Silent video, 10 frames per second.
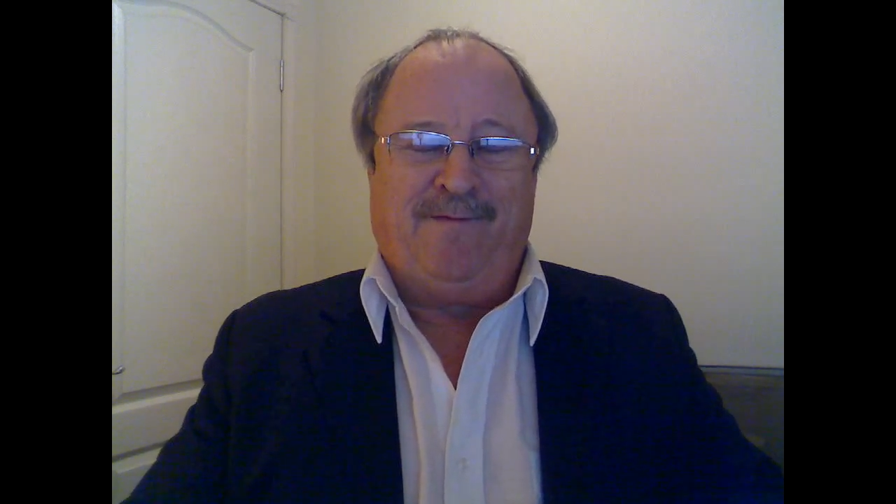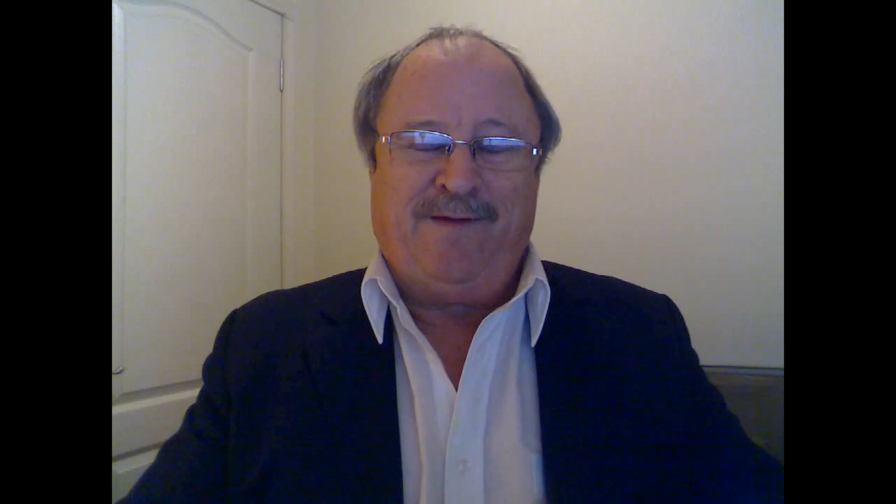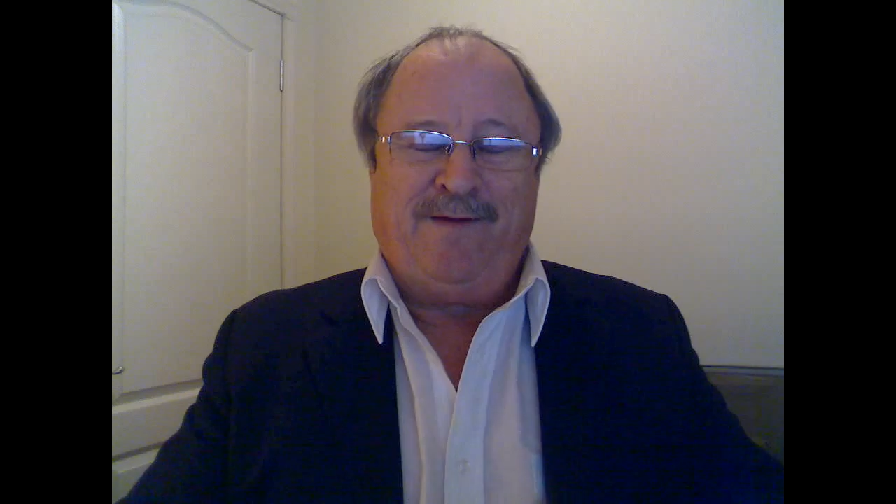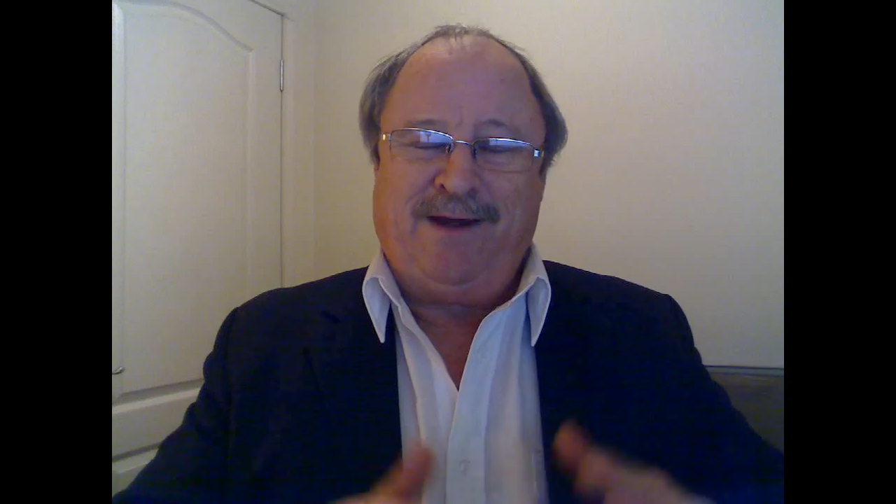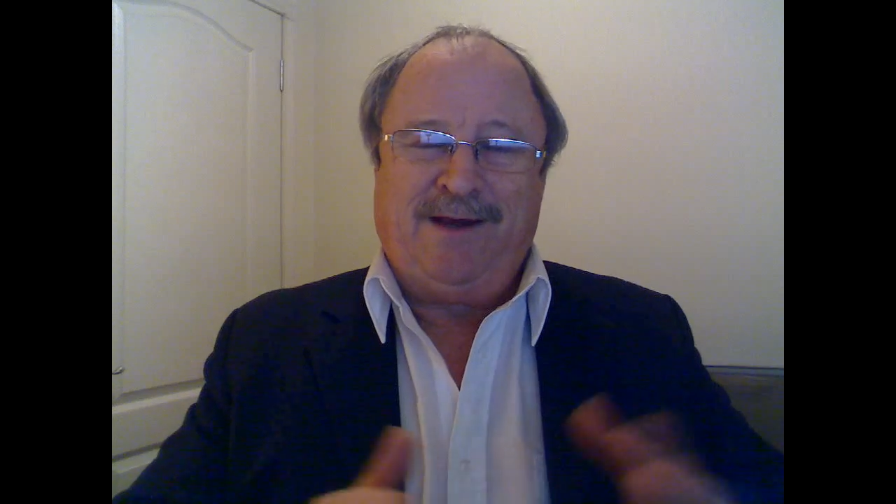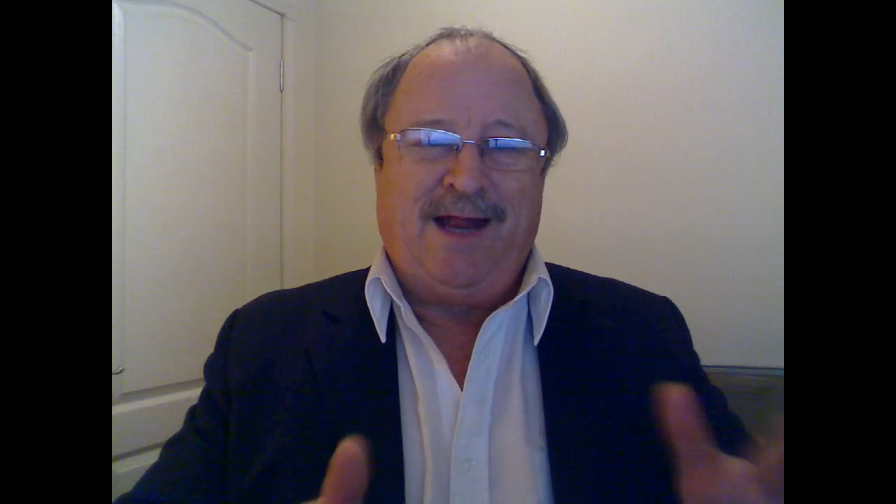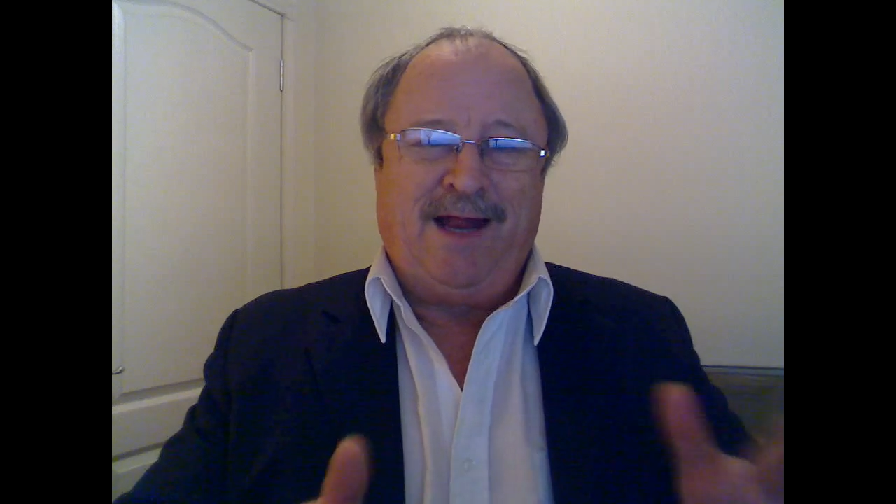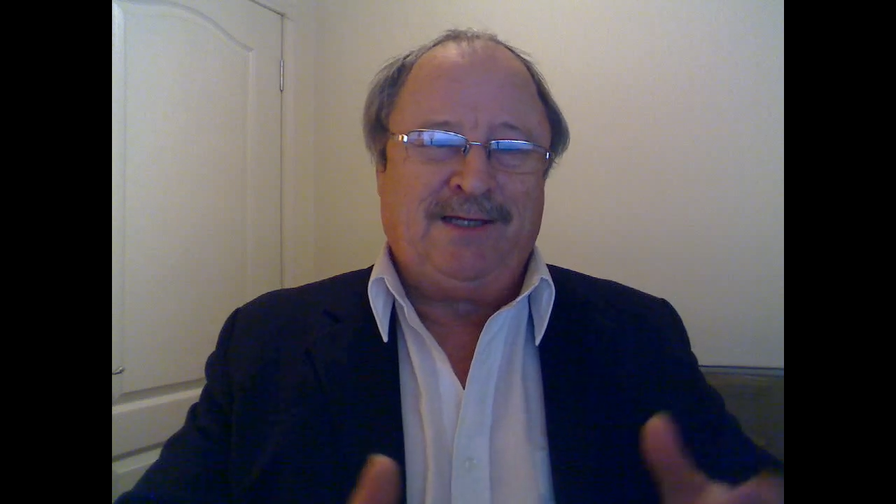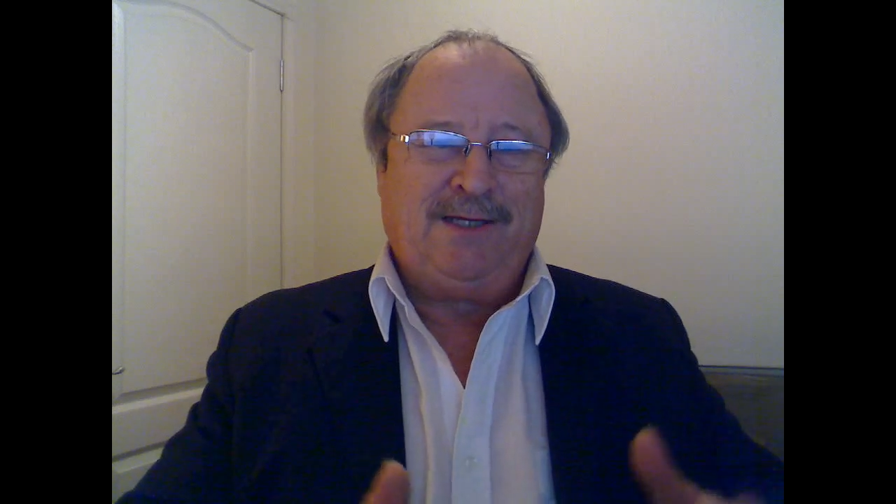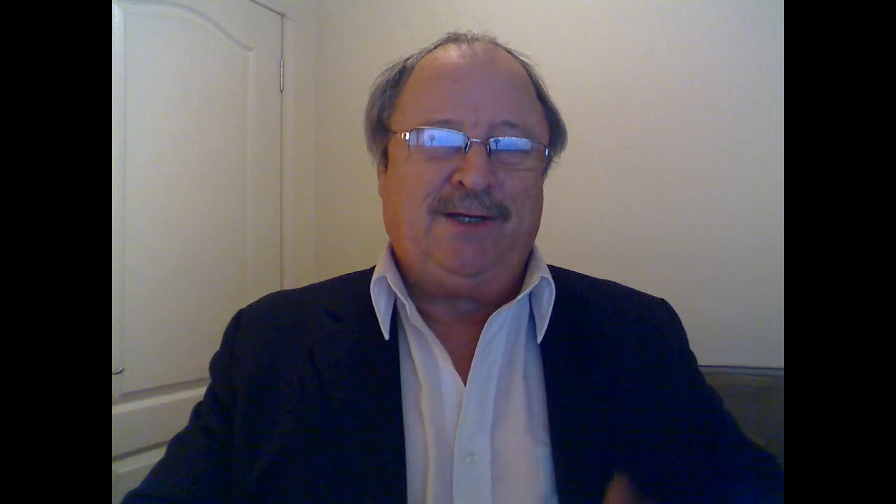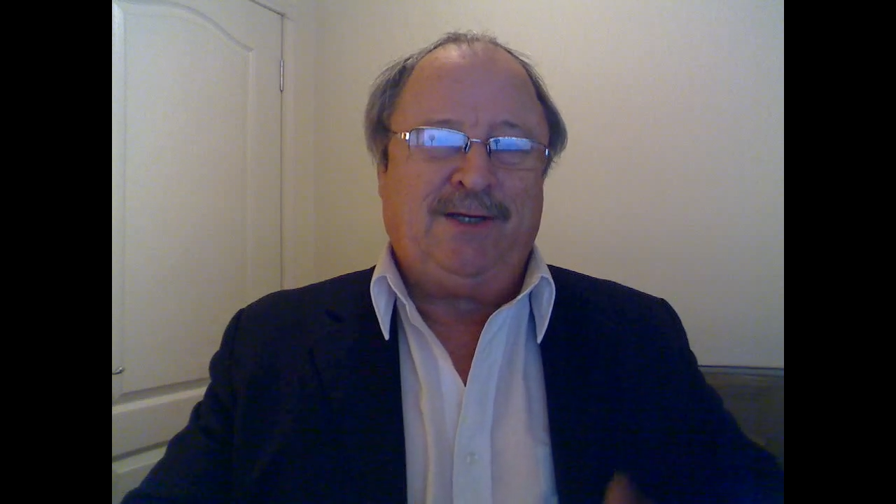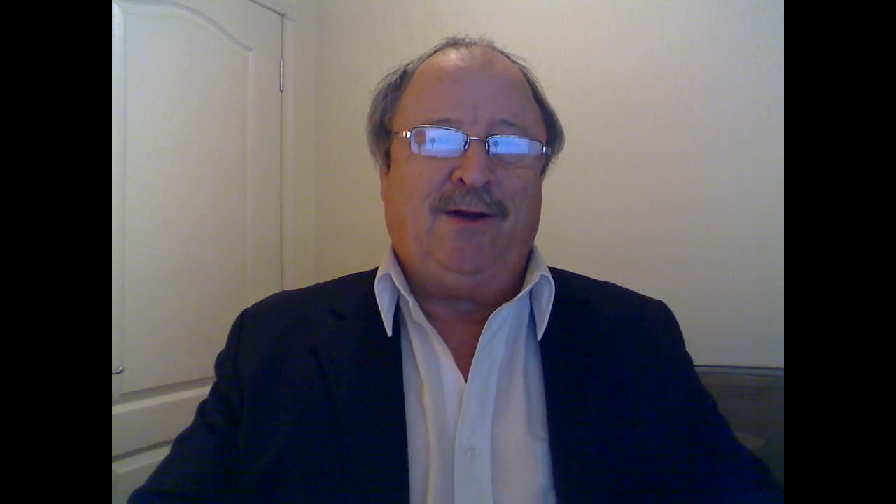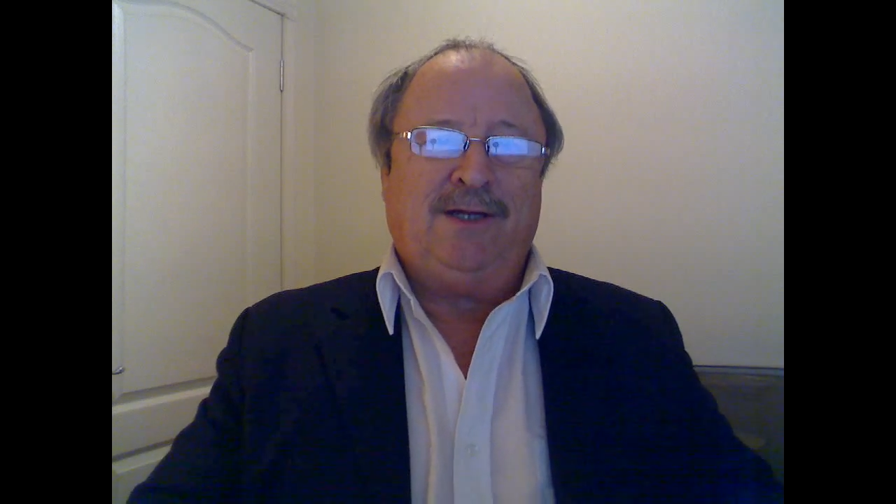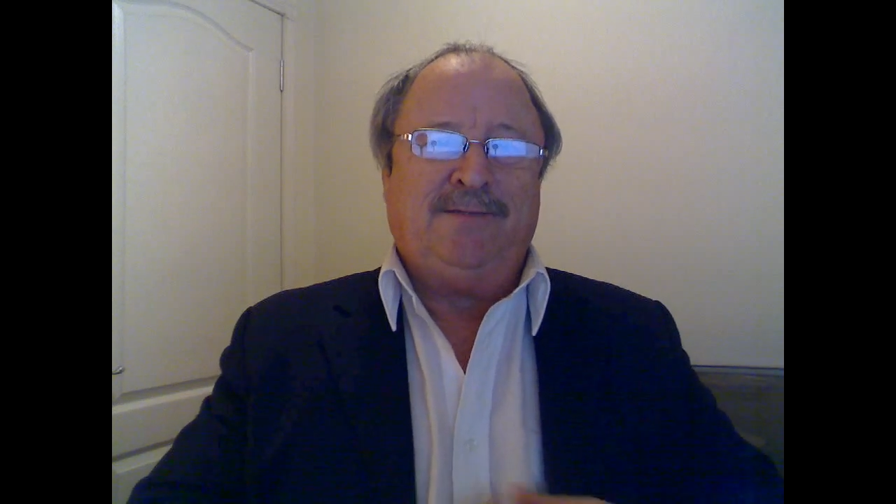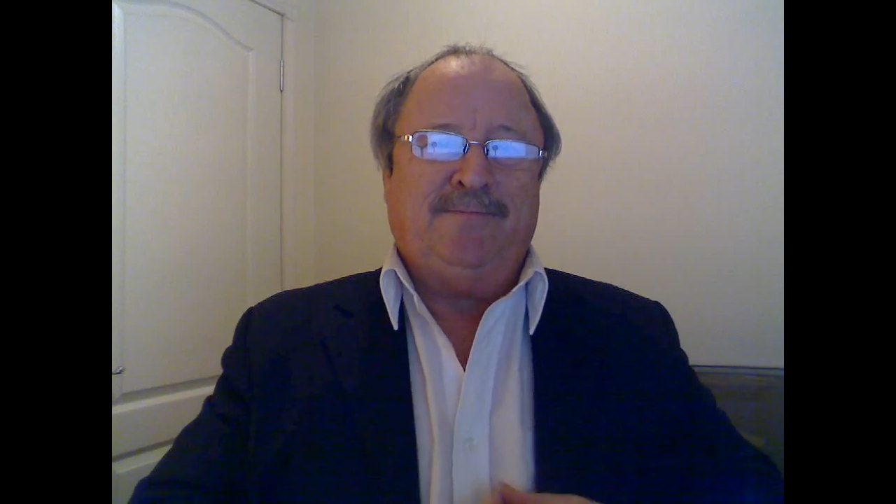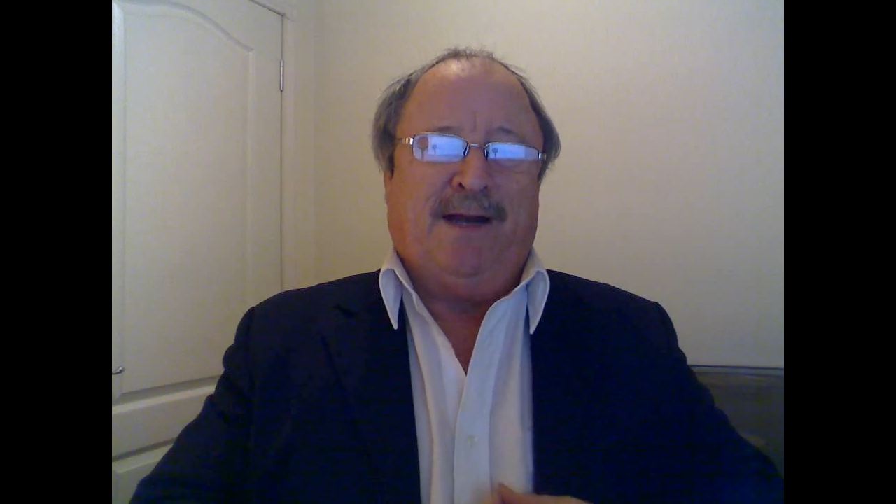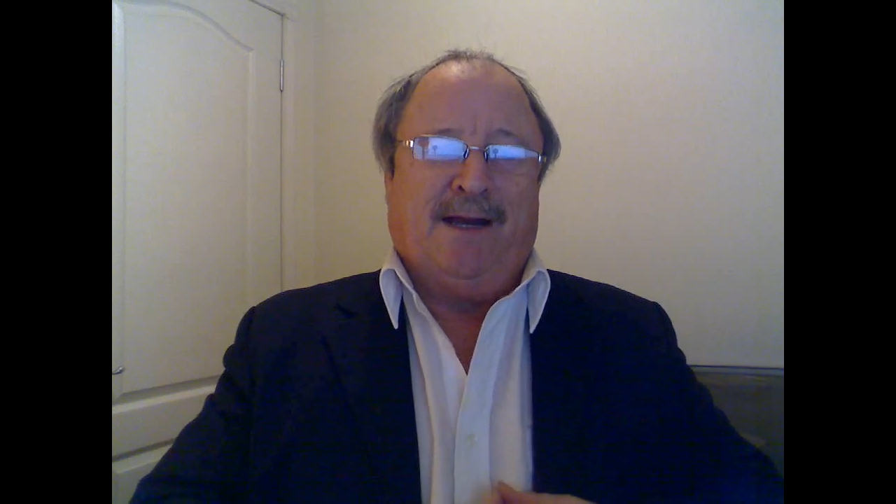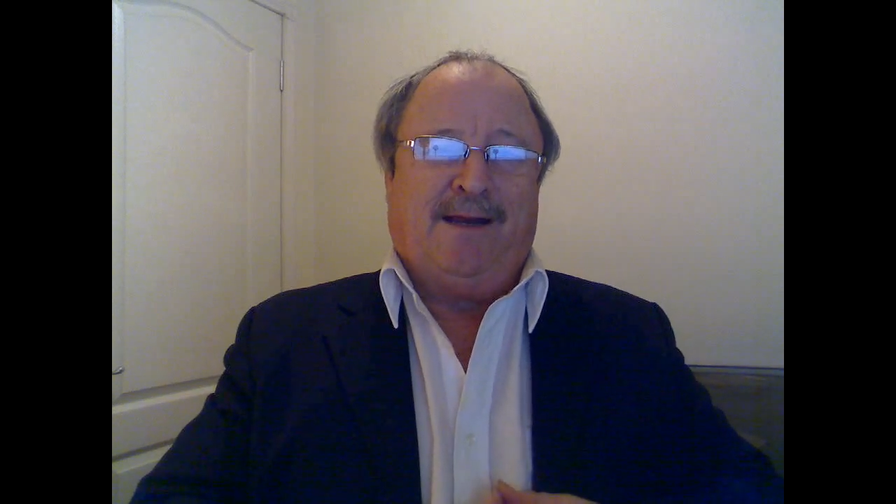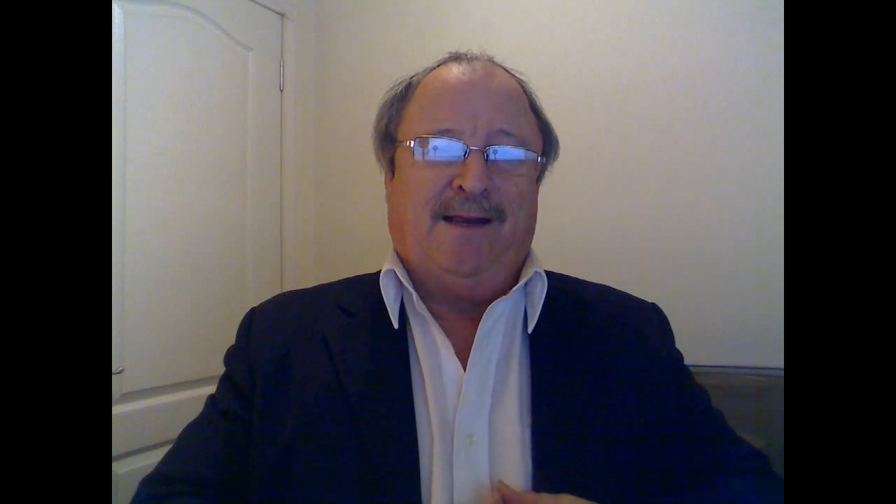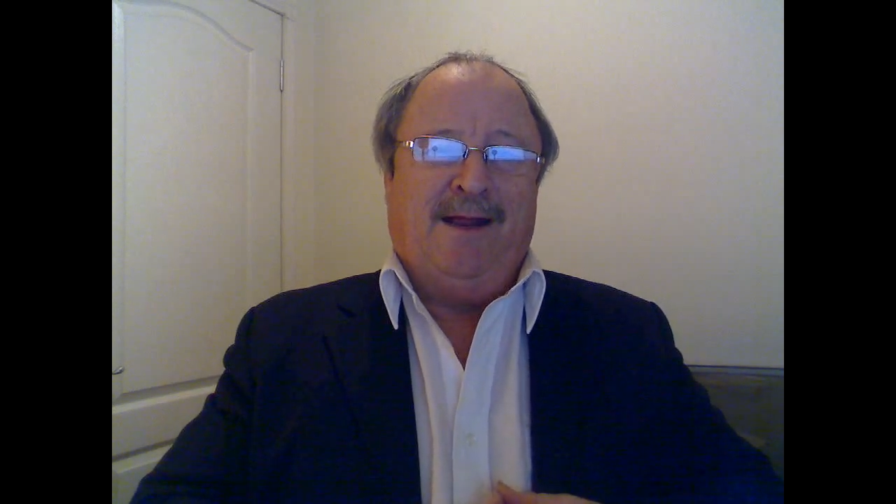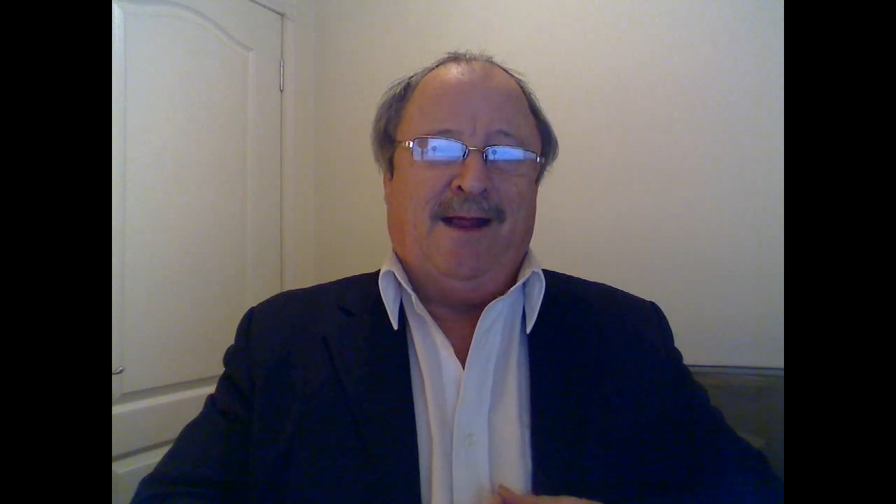$50,000 a month,